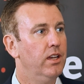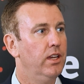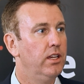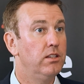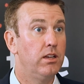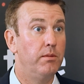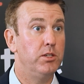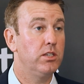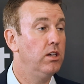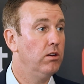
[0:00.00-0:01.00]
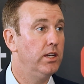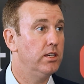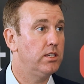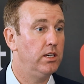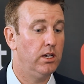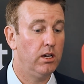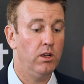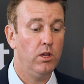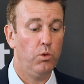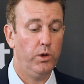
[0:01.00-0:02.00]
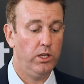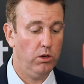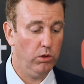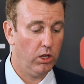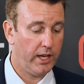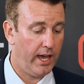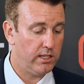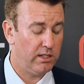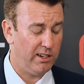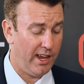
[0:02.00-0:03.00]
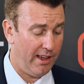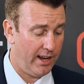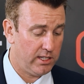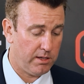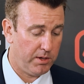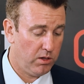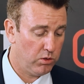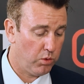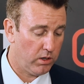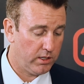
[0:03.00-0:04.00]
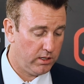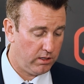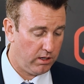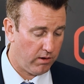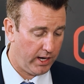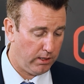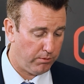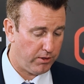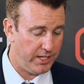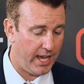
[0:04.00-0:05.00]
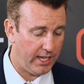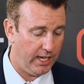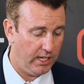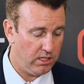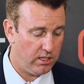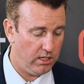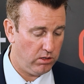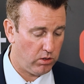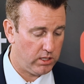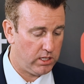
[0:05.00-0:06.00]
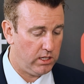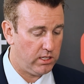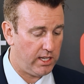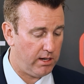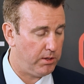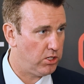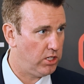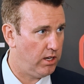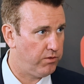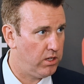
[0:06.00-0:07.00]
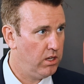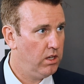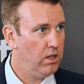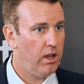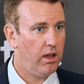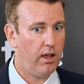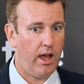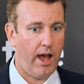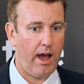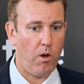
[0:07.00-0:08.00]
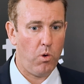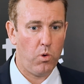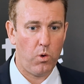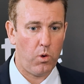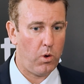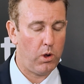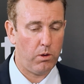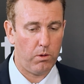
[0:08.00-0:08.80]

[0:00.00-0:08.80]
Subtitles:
And I'm just curious here, when you look at it, somebody who's worked in uranium for decades, and you sort of see the sentiment shift, how